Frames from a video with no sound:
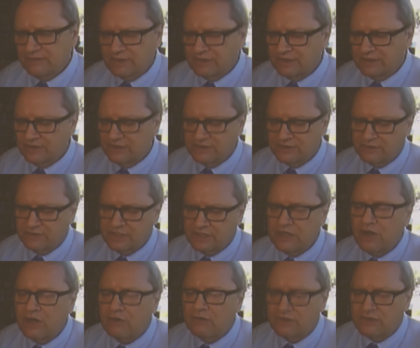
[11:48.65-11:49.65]
but there's really
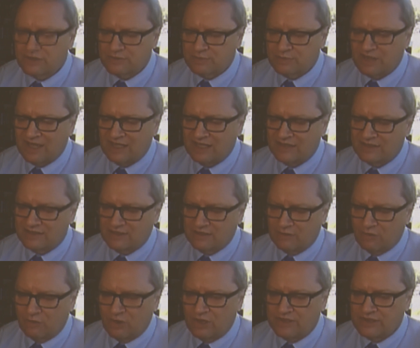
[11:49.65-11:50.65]
no response
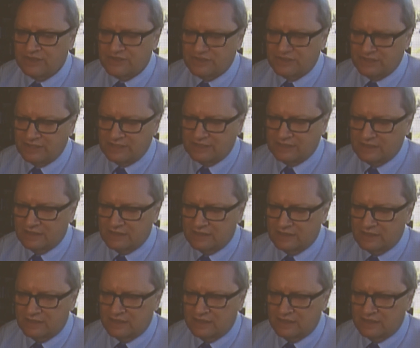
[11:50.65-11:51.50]
at 1G.